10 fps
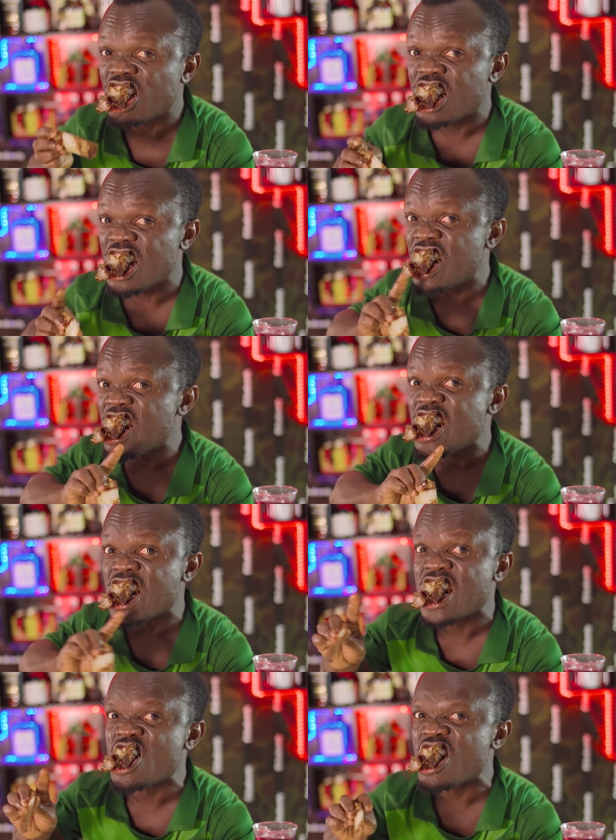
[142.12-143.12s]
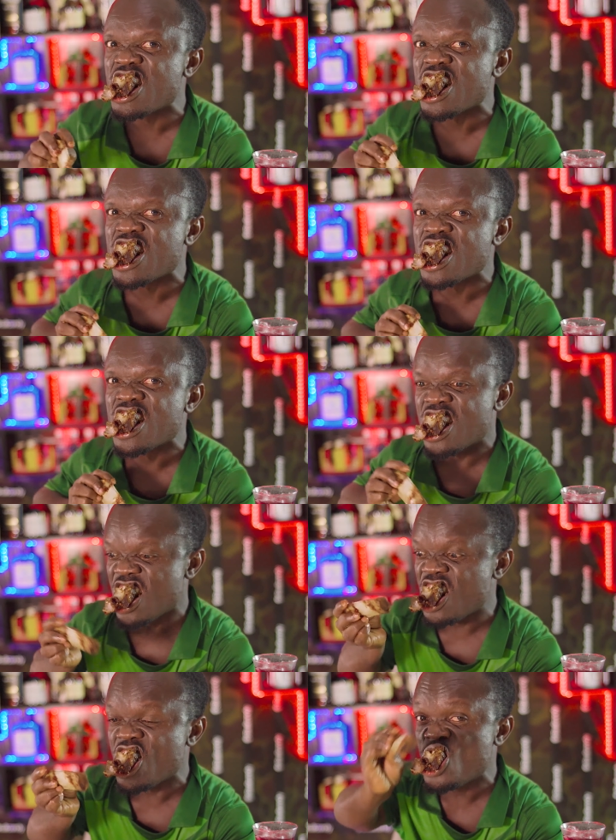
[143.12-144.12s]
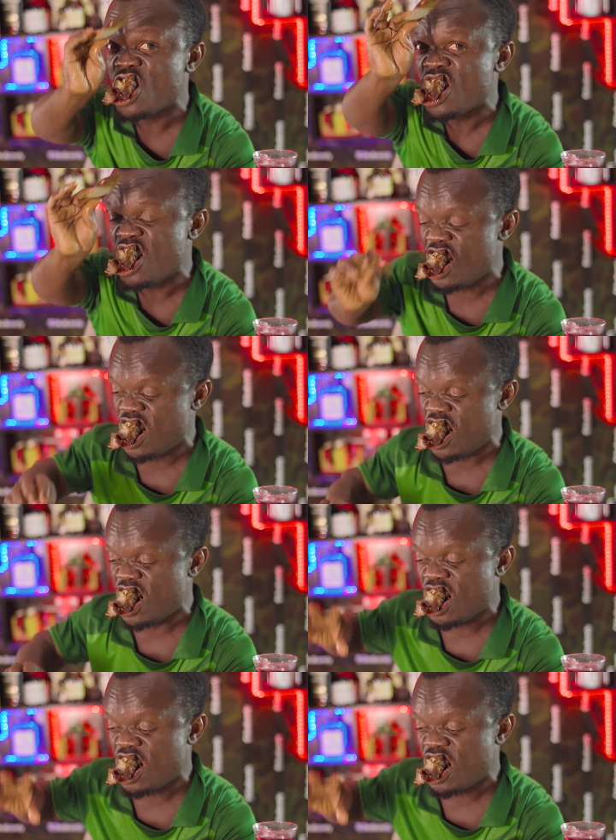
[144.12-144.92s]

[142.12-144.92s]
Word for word: Son, I don't think too much. There's no point, son.